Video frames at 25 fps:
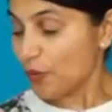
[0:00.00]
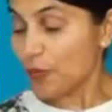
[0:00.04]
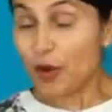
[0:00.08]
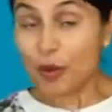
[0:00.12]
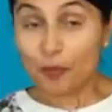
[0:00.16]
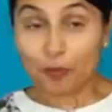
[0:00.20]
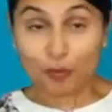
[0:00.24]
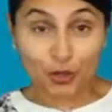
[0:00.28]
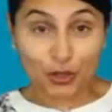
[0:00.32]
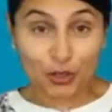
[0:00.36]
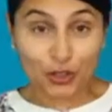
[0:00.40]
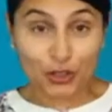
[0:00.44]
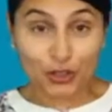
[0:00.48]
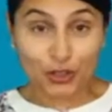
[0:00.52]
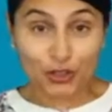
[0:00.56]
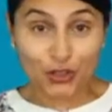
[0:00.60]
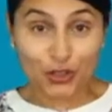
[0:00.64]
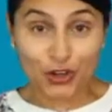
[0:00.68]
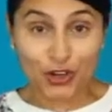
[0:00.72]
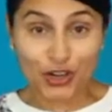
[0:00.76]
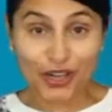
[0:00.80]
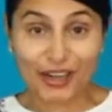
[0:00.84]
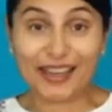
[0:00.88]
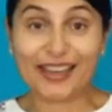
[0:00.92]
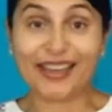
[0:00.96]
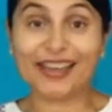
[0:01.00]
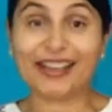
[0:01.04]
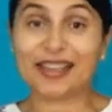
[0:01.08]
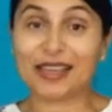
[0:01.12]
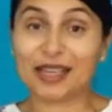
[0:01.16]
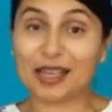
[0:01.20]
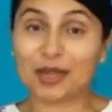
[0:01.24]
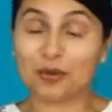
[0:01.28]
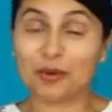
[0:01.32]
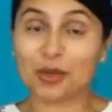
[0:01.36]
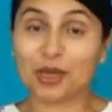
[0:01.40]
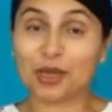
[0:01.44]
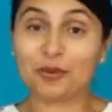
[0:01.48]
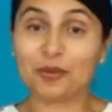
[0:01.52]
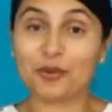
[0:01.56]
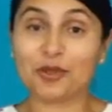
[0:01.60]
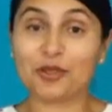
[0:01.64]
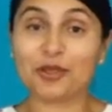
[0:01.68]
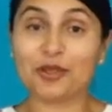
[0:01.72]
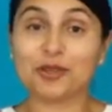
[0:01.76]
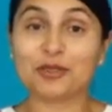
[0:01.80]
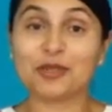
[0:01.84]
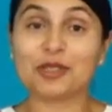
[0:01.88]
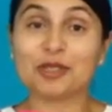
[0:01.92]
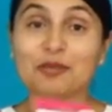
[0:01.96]
I'm going to try and get away with
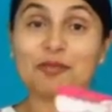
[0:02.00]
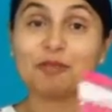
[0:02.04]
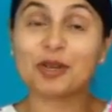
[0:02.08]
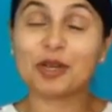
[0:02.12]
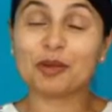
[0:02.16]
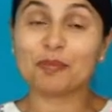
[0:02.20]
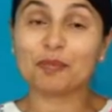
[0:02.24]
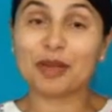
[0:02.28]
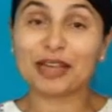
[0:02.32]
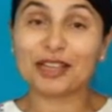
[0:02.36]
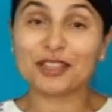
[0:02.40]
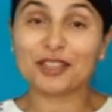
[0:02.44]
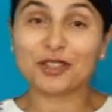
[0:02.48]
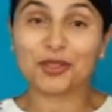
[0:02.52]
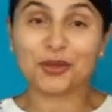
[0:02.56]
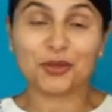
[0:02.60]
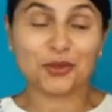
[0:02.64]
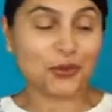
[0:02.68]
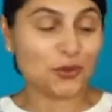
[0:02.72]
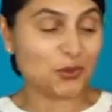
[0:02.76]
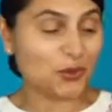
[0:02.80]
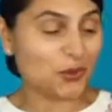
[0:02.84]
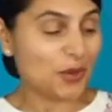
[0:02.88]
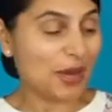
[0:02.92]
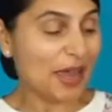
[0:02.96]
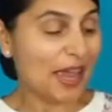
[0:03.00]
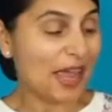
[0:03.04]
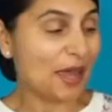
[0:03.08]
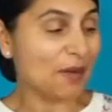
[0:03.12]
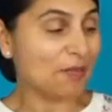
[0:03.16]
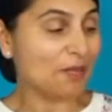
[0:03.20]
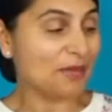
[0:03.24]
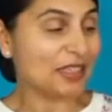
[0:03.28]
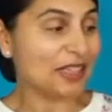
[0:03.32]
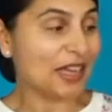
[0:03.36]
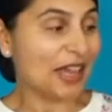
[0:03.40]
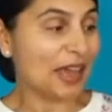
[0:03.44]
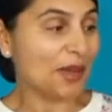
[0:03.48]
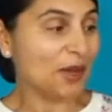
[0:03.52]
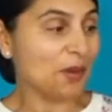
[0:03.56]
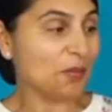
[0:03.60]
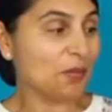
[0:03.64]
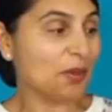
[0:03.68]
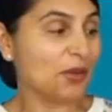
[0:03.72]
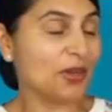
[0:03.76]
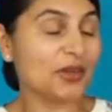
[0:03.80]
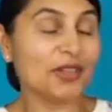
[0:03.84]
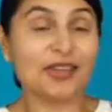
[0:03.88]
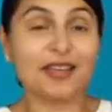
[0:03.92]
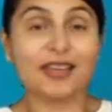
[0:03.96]
using my magical hem tape.
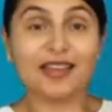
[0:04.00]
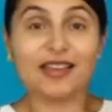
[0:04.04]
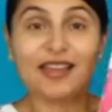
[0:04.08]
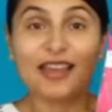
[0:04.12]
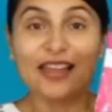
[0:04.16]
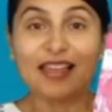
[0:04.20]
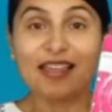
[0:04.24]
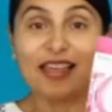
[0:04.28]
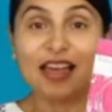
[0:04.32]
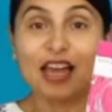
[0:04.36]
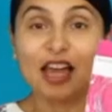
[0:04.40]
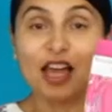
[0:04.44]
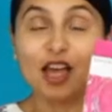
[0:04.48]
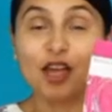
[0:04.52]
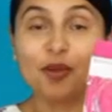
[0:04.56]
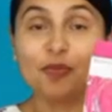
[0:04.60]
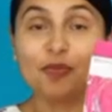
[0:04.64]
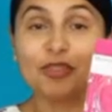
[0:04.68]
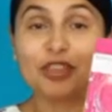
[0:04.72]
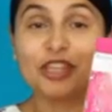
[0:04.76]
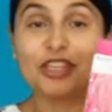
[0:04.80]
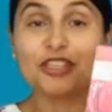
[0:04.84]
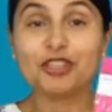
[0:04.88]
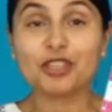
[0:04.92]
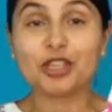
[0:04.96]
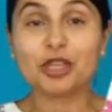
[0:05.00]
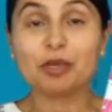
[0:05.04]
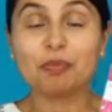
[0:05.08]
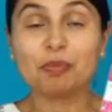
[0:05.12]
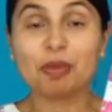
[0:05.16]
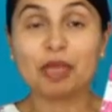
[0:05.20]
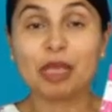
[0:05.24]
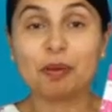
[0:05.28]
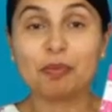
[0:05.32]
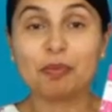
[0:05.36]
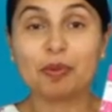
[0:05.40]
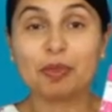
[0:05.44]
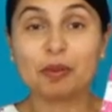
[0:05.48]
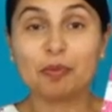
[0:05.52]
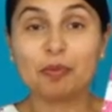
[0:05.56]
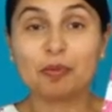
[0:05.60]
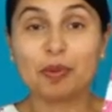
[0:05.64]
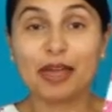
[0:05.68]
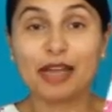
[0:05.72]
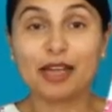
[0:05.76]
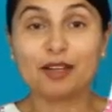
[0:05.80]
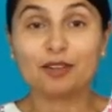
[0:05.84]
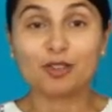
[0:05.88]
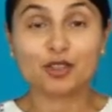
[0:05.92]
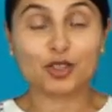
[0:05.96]
This you can pick up in the
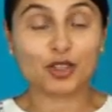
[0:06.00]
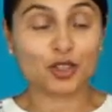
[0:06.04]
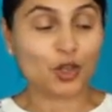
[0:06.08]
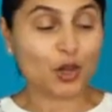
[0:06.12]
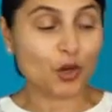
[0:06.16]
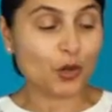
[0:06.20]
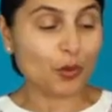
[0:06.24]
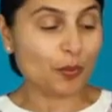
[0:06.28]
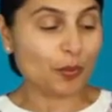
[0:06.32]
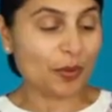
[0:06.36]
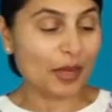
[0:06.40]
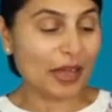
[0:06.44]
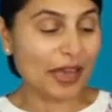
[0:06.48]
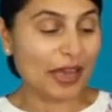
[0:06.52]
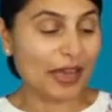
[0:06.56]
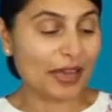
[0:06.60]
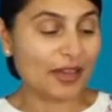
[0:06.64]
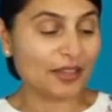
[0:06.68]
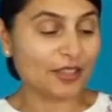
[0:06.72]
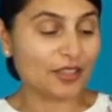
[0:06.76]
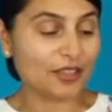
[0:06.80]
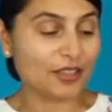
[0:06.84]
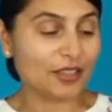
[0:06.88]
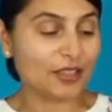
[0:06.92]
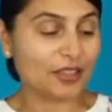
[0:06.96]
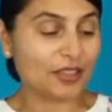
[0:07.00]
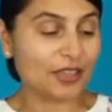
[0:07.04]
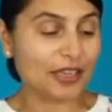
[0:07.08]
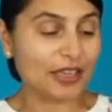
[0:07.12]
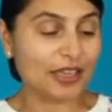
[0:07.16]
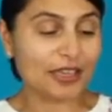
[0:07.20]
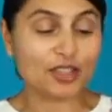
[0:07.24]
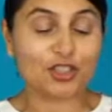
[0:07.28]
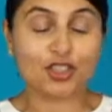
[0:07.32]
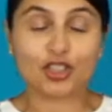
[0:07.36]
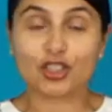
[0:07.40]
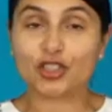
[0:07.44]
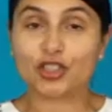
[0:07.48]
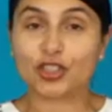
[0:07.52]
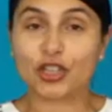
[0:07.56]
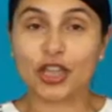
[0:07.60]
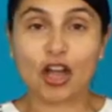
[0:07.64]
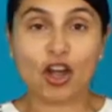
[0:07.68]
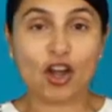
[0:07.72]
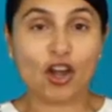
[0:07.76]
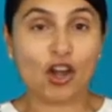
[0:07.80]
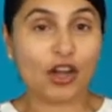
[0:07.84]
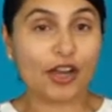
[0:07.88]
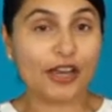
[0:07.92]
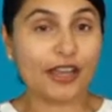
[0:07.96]
pound shop and it just
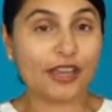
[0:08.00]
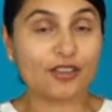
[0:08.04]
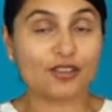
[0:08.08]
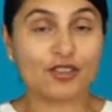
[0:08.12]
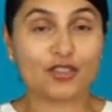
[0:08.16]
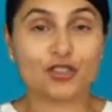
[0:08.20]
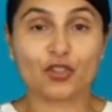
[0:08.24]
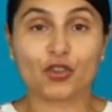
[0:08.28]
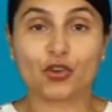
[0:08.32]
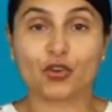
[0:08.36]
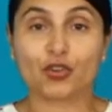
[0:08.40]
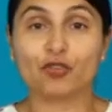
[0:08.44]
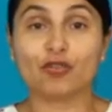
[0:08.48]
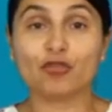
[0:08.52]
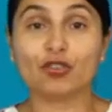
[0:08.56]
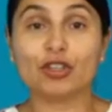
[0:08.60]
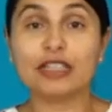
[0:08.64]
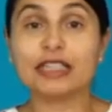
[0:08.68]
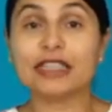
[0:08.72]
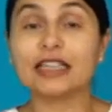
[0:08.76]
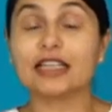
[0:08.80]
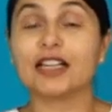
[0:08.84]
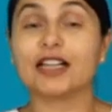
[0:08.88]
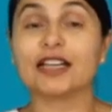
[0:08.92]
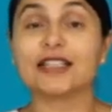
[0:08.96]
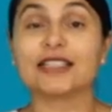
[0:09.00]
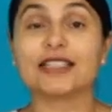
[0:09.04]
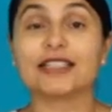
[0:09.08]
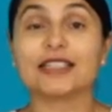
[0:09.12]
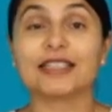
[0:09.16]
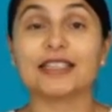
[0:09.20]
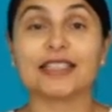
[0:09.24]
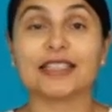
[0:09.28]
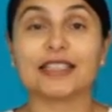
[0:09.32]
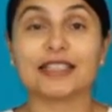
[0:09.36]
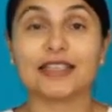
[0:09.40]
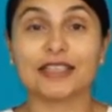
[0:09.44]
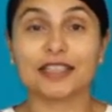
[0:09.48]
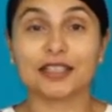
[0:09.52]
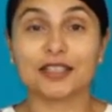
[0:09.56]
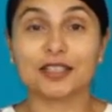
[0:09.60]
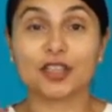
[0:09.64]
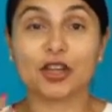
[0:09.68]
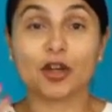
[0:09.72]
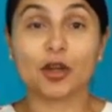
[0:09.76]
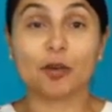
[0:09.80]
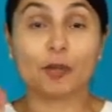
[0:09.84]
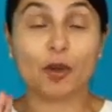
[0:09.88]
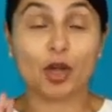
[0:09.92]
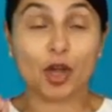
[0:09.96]
irons on really nice and neatly. So
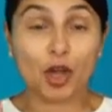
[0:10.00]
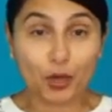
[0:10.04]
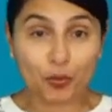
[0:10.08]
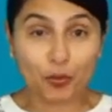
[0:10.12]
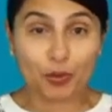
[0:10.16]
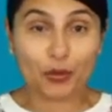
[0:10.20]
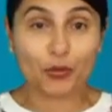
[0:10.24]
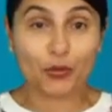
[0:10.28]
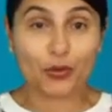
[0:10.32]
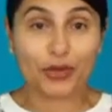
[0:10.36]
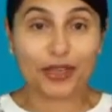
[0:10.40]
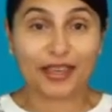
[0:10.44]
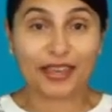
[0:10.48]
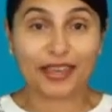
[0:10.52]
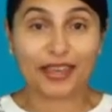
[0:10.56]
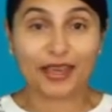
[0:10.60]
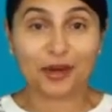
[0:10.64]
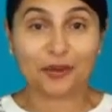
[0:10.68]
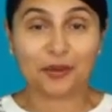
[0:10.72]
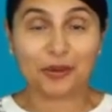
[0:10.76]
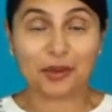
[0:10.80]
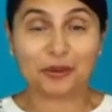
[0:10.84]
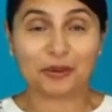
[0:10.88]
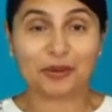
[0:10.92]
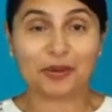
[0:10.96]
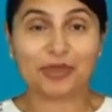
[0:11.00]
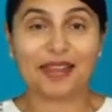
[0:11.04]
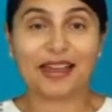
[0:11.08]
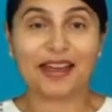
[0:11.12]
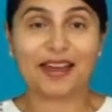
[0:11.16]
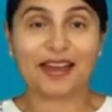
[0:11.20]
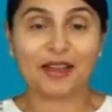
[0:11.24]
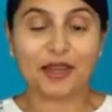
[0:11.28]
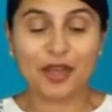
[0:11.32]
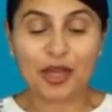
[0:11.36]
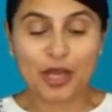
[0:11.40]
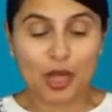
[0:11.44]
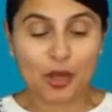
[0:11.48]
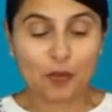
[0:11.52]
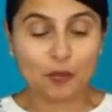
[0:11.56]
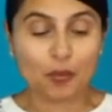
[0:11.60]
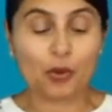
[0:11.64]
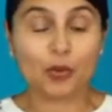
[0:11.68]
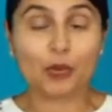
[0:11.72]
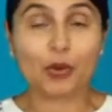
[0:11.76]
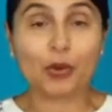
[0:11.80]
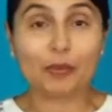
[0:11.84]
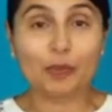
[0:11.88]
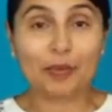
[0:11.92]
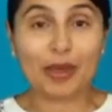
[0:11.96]
I'm hoping we can get away with that, but
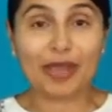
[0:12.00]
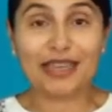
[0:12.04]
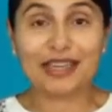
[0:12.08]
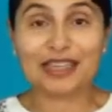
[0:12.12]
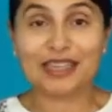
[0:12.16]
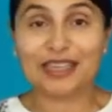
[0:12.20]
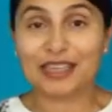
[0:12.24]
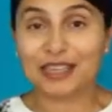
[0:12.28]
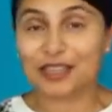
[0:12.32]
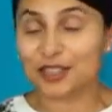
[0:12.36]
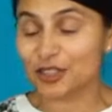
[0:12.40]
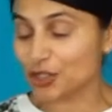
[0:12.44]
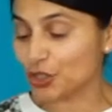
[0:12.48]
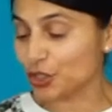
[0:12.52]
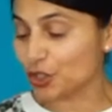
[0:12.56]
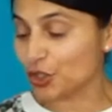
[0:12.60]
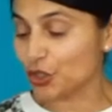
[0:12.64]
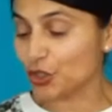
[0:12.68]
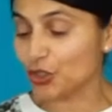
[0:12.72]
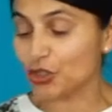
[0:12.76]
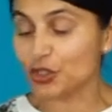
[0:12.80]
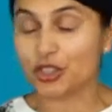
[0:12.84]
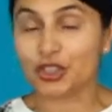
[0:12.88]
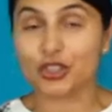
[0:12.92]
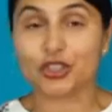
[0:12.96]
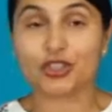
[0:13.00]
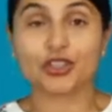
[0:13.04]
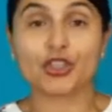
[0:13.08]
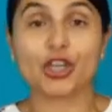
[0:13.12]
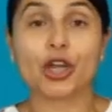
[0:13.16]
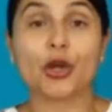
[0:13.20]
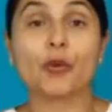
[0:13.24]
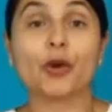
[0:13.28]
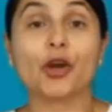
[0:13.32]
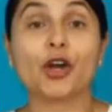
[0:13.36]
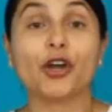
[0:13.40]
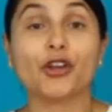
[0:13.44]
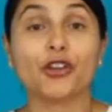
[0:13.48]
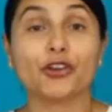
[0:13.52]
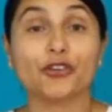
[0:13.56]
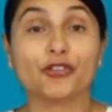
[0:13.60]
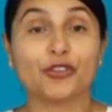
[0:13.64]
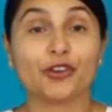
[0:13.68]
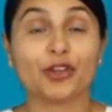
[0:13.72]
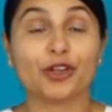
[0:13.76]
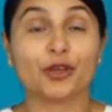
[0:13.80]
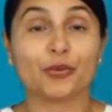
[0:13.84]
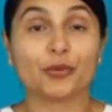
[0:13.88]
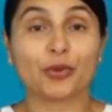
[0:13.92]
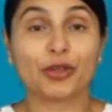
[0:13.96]
we may need to just go over
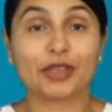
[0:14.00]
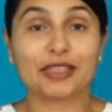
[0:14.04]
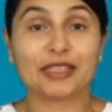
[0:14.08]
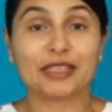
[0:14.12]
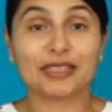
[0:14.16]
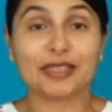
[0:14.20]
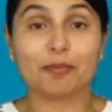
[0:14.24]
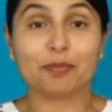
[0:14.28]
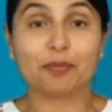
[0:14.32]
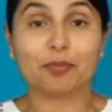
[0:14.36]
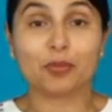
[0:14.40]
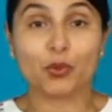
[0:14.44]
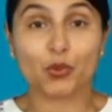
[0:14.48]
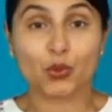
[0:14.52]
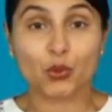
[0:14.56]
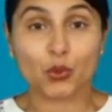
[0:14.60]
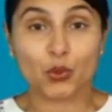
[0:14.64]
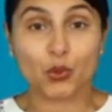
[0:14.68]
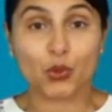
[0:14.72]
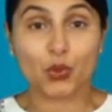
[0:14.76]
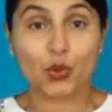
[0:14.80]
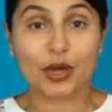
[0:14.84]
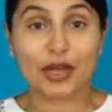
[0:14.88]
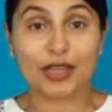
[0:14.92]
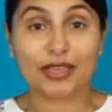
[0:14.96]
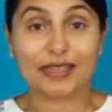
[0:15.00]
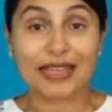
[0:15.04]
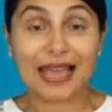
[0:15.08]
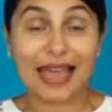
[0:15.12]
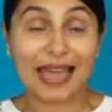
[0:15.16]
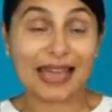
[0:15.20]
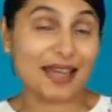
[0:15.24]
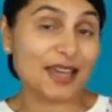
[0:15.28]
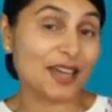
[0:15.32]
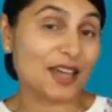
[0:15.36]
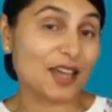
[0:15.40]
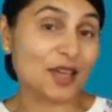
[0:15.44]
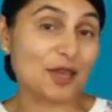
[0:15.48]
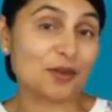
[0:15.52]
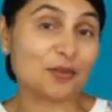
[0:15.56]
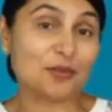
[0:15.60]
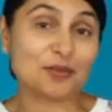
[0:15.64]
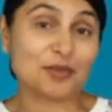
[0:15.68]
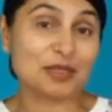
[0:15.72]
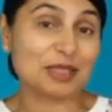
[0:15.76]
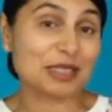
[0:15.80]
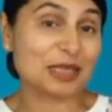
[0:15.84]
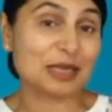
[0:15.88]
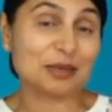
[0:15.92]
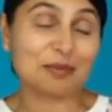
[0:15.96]
it with a simple
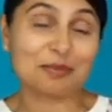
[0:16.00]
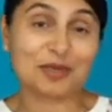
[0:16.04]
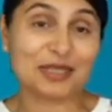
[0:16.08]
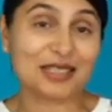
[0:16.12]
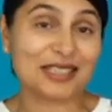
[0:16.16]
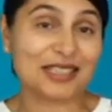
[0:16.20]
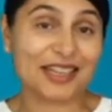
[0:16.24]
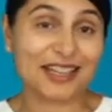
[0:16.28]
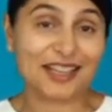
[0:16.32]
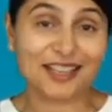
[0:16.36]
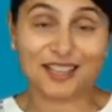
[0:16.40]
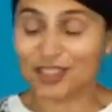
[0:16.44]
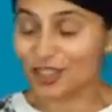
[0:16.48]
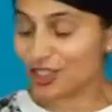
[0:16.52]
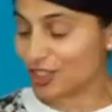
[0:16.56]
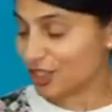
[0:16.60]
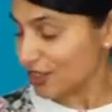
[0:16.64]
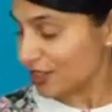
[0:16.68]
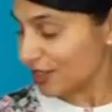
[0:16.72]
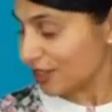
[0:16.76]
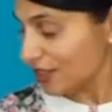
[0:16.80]
seam stitch.